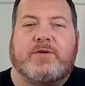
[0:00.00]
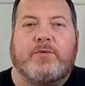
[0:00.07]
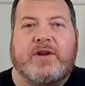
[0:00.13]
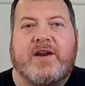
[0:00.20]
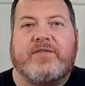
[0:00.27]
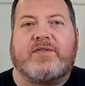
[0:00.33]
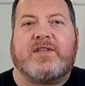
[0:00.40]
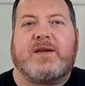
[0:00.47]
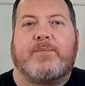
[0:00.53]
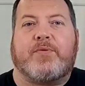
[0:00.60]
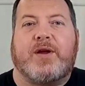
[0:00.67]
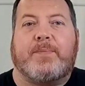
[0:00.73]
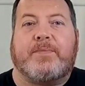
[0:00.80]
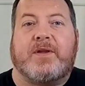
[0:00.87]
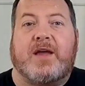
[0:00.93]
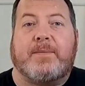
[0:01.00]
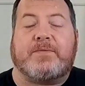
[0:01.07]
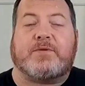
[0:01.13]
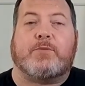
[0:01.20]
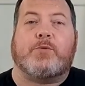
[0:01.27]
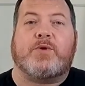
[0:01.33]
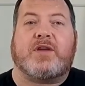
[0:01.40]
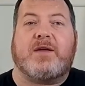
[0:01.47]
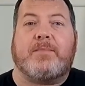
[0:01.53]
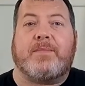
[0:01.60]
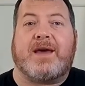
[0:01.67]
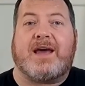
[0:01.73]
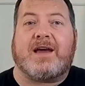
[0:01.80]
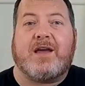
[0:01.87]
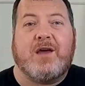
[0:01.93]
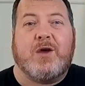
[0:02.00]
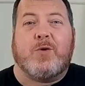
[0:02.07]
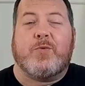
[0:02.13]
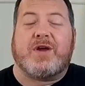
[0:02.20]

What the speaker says: So we'll get everything prepped up so when we come back,